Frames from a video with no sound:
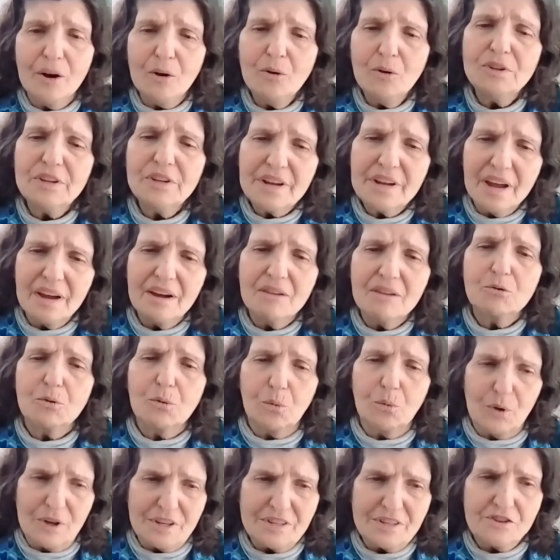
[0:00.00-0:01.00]
only have
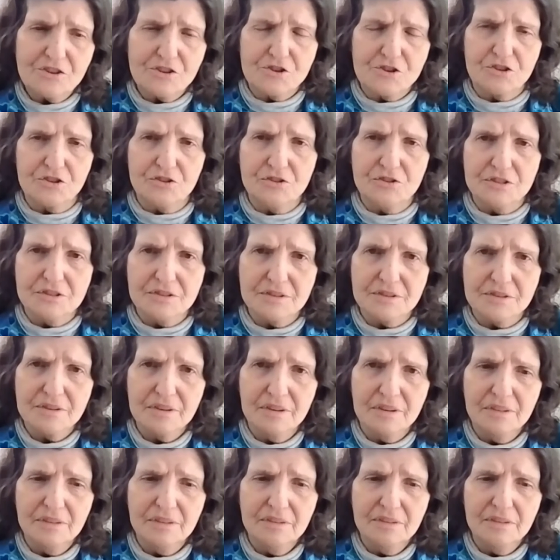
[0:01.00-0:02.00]
questions
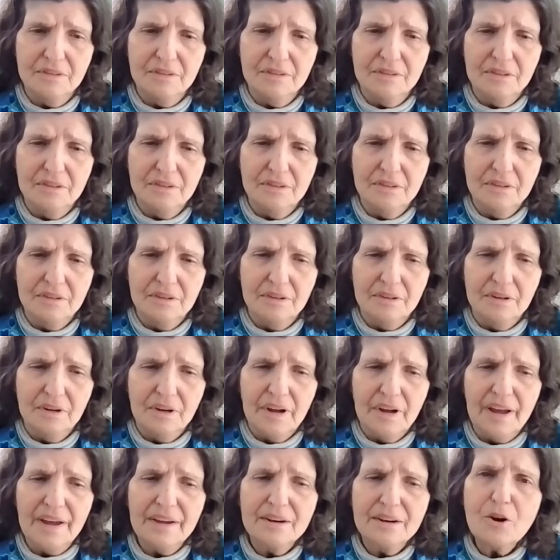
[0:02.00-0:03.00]

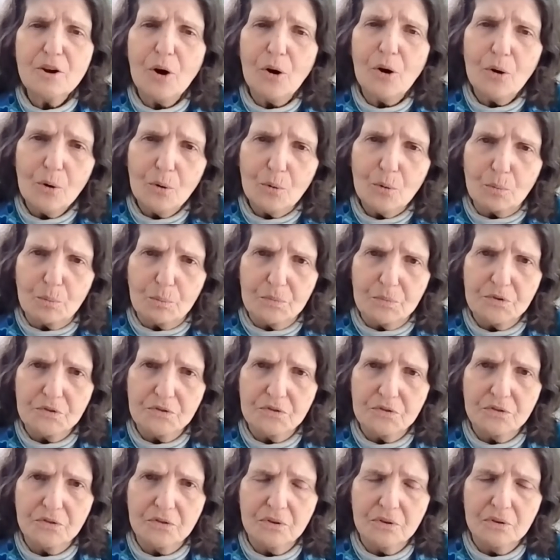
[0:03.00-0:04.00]
and
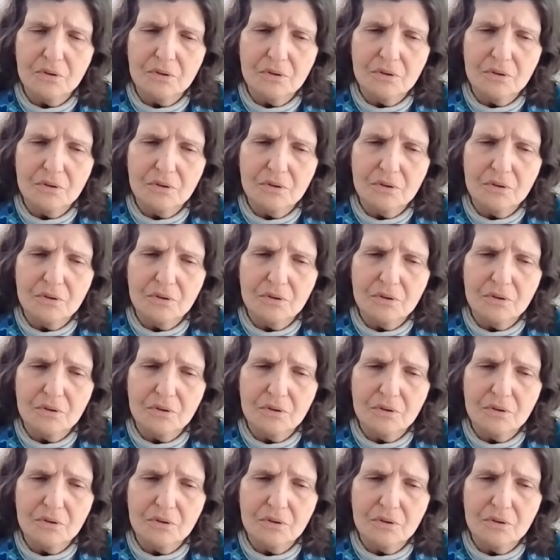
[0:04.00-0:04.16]
hopes.